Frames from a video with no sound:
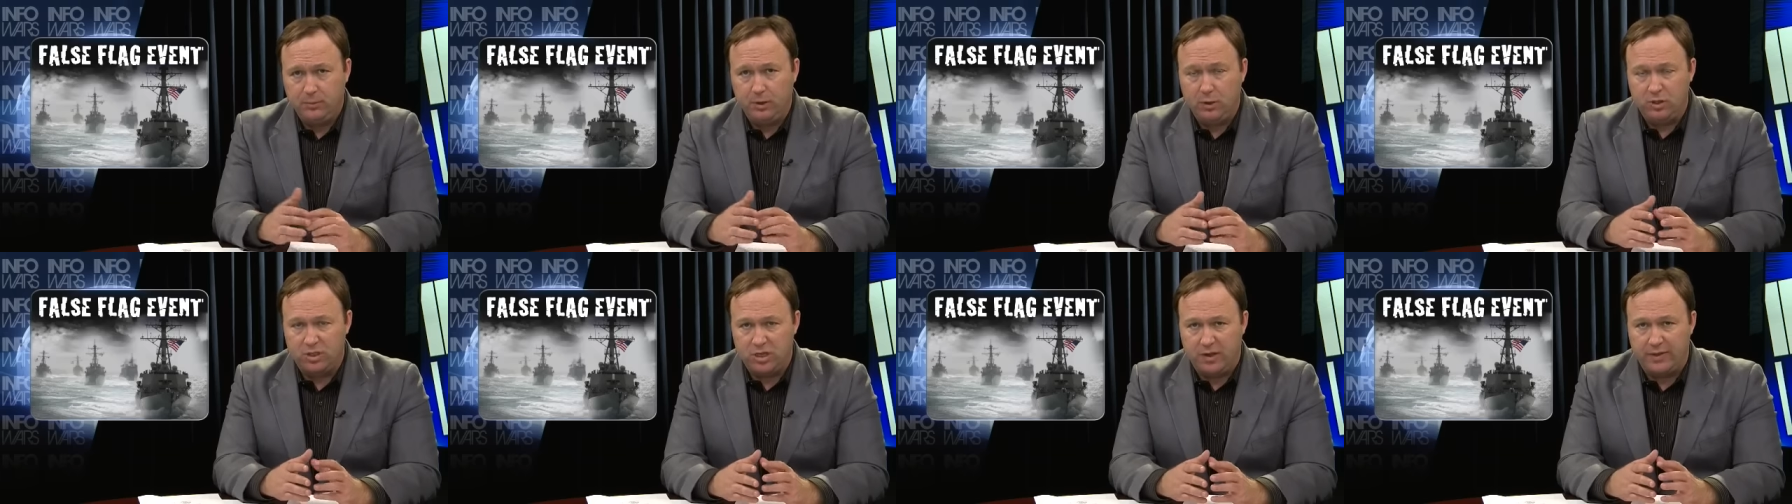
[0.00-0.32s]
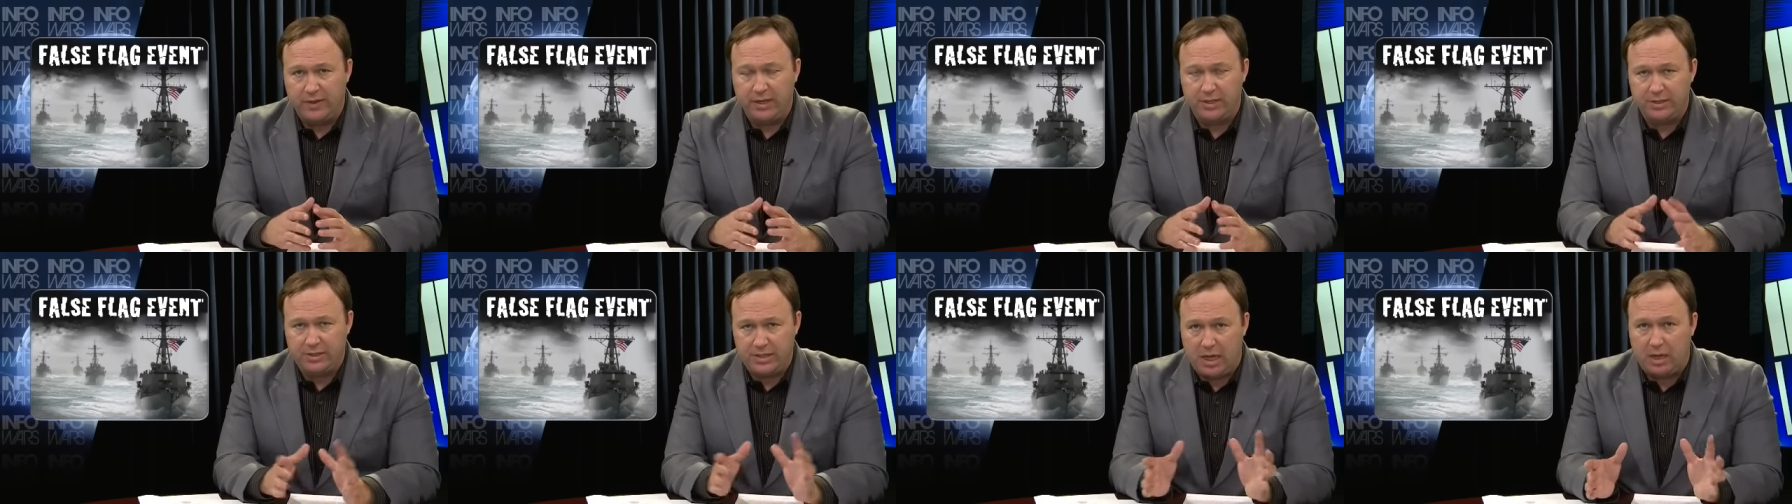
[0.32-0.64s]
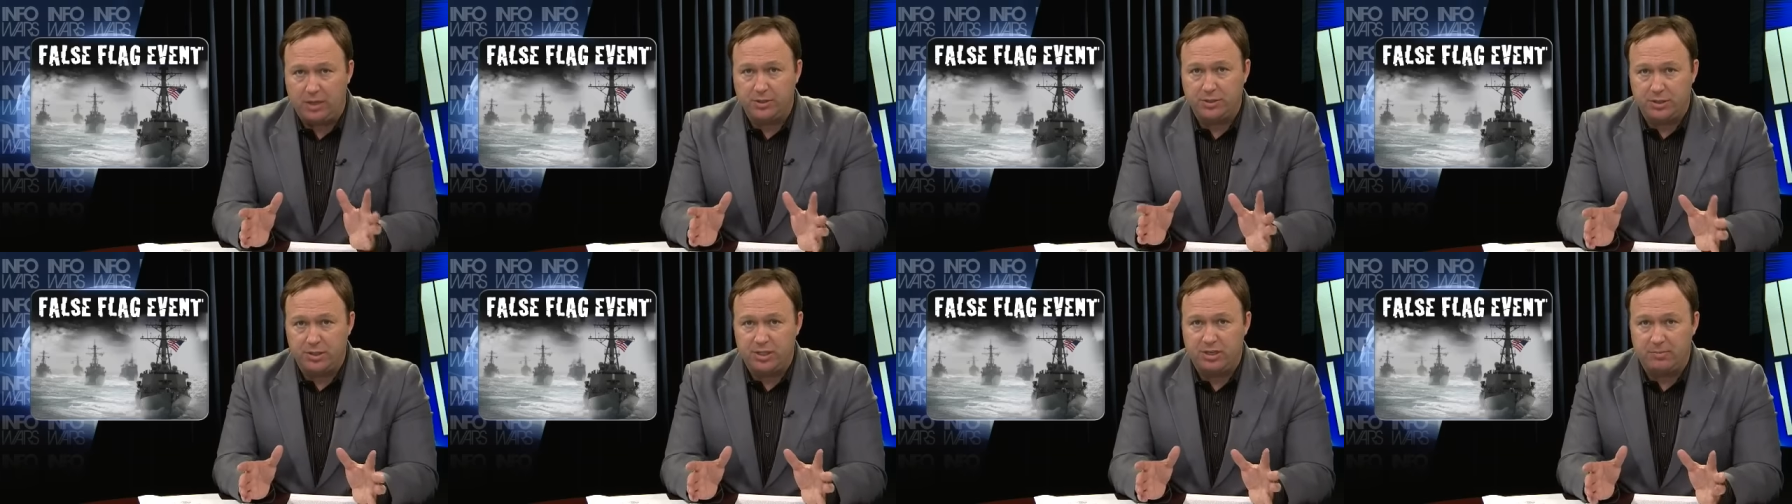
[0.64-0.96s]
who's on the
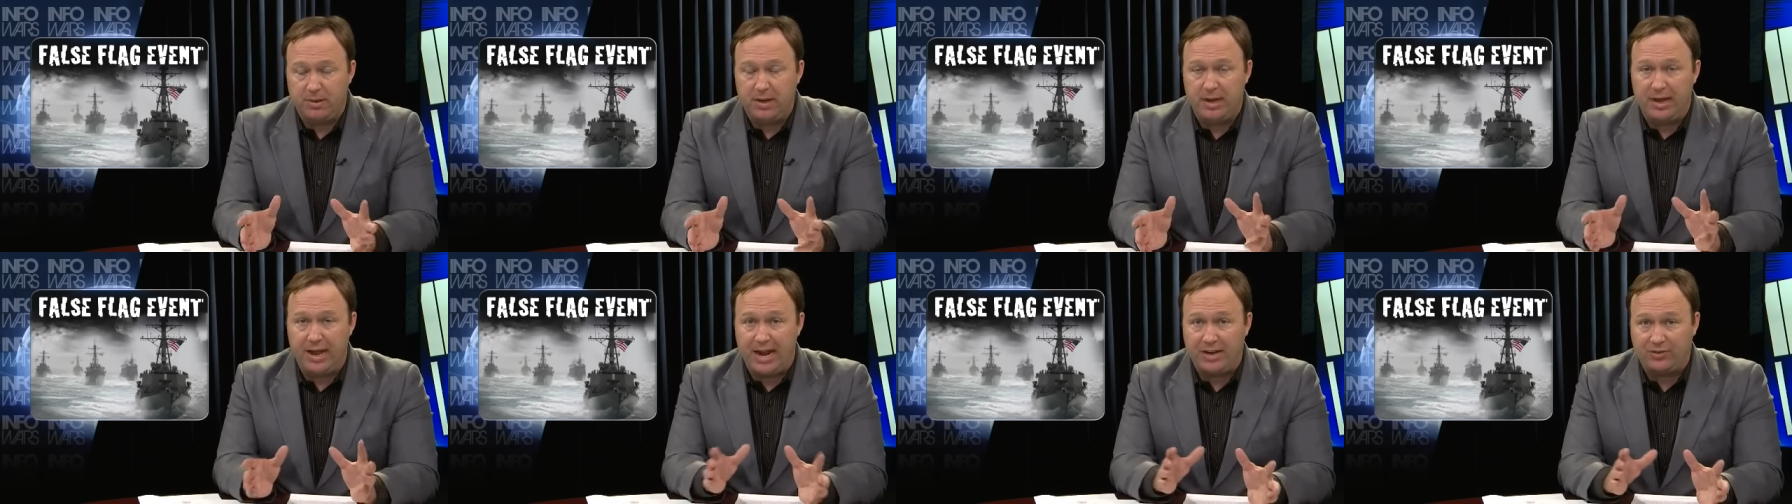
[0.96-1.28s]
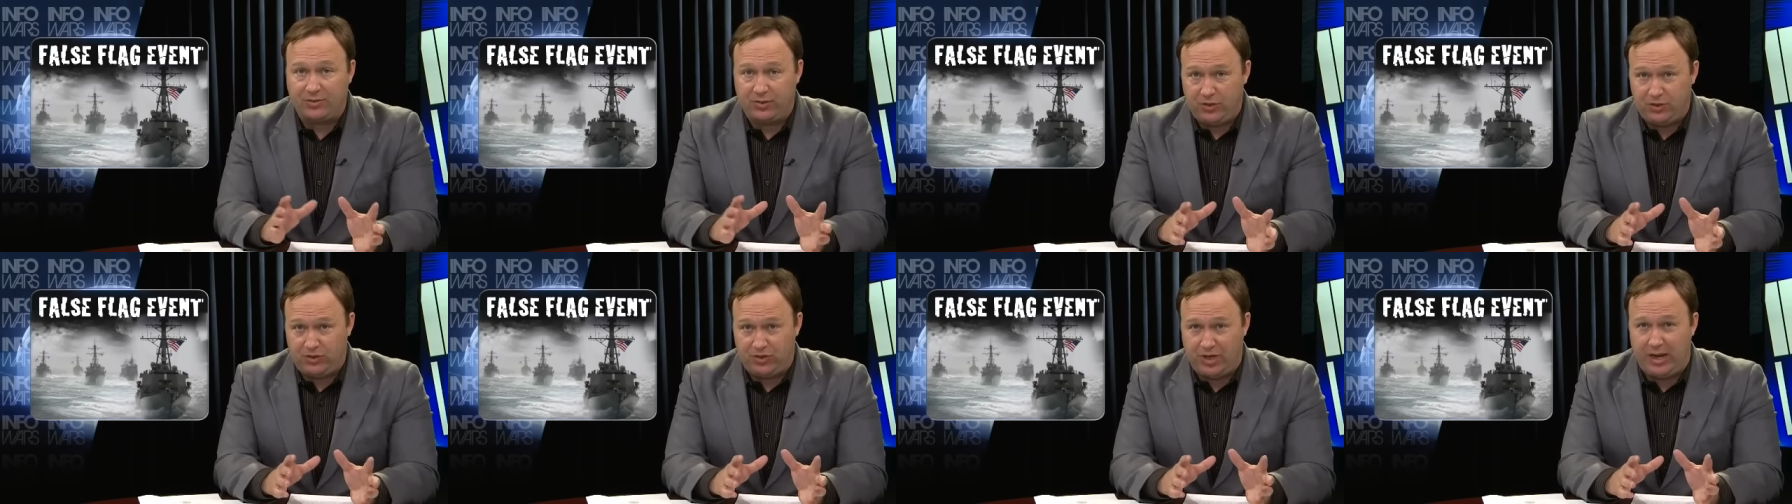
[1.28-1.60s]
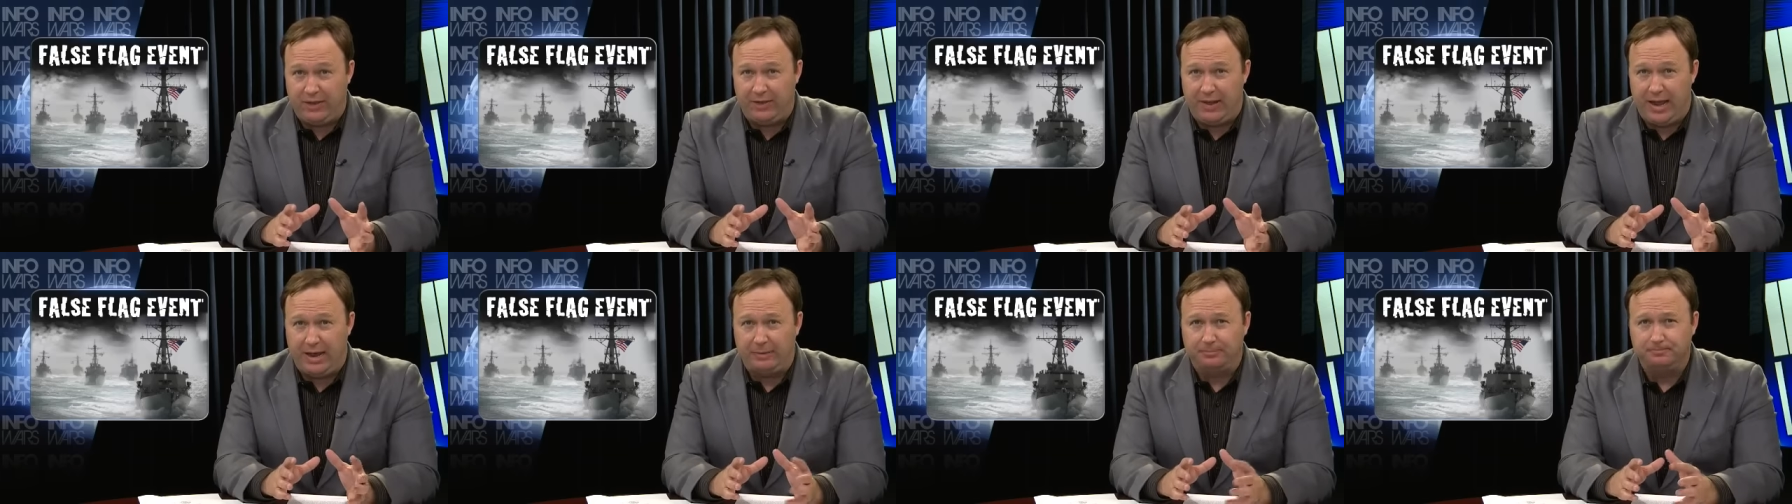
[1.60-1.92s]
Intelligence Committee actually
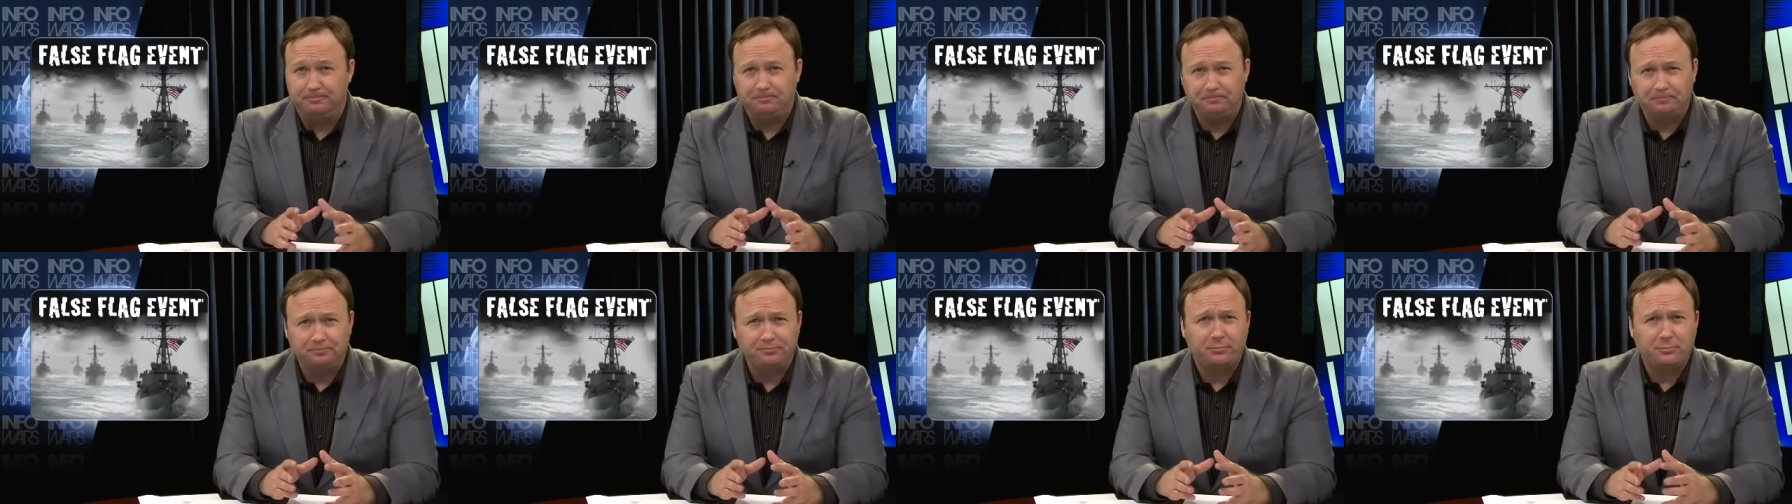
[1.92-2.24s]
say that.